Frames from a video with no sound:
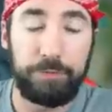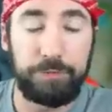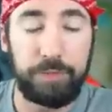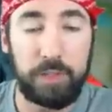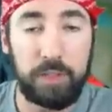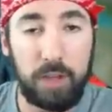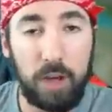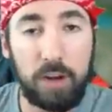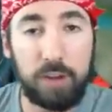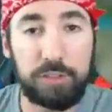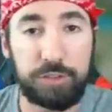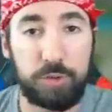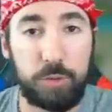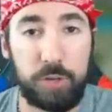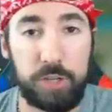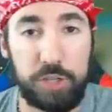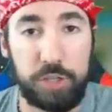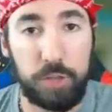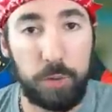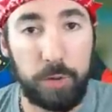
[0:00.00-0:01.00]
long
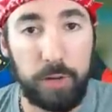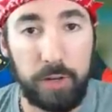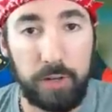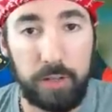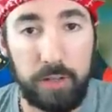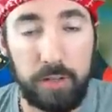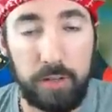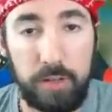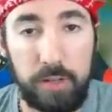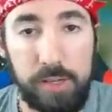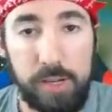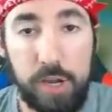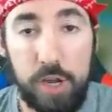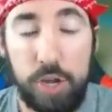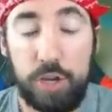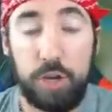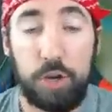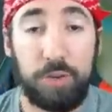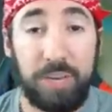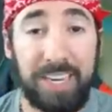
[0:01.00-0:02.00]
story short,
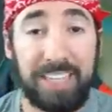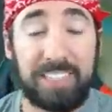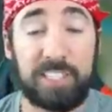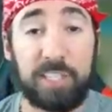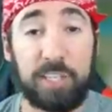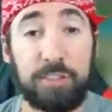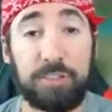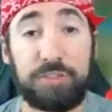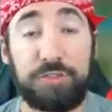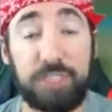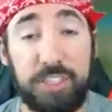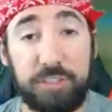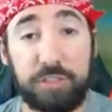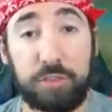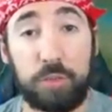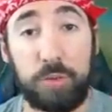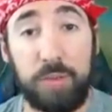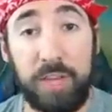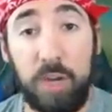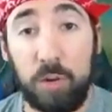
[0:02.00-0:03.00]
you need to use
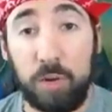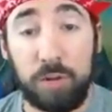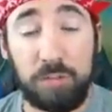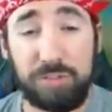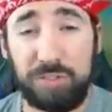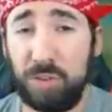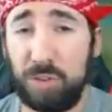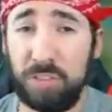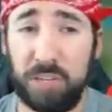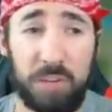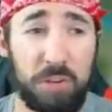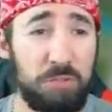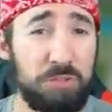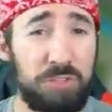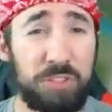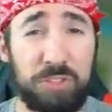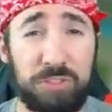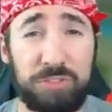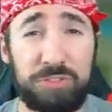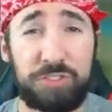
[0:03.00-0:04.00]
physical heroes. Don't
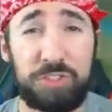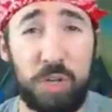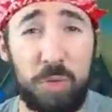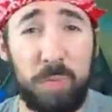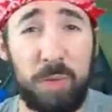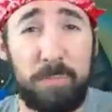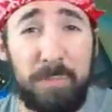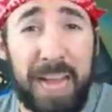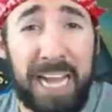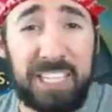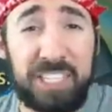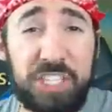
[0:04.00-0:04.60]
use your stupid magic